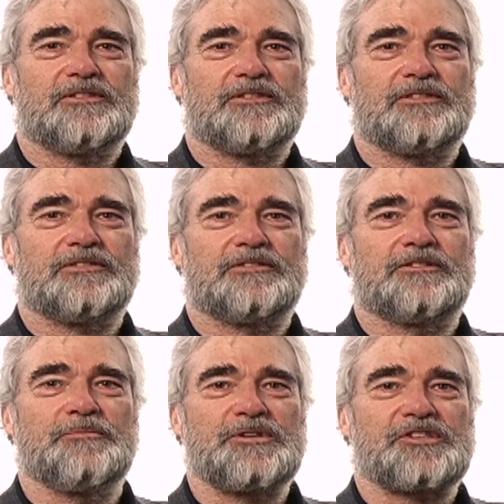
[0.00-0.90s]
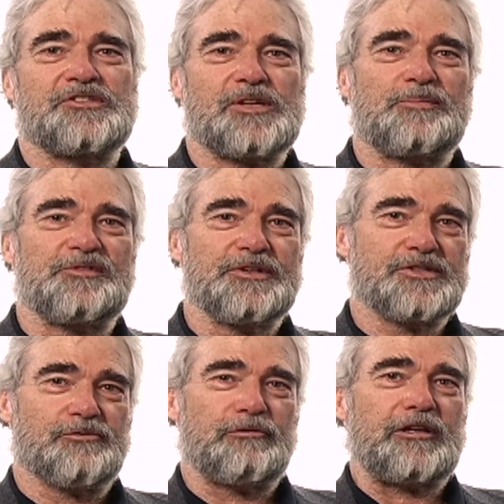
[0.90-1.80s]
Uh, the misconception
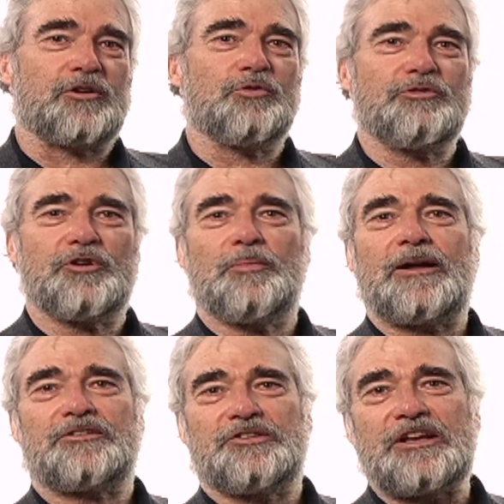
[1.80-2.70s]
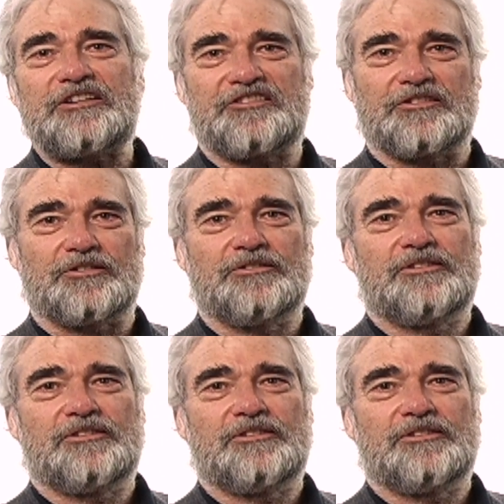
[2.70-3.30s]
is if we can only go back to nature,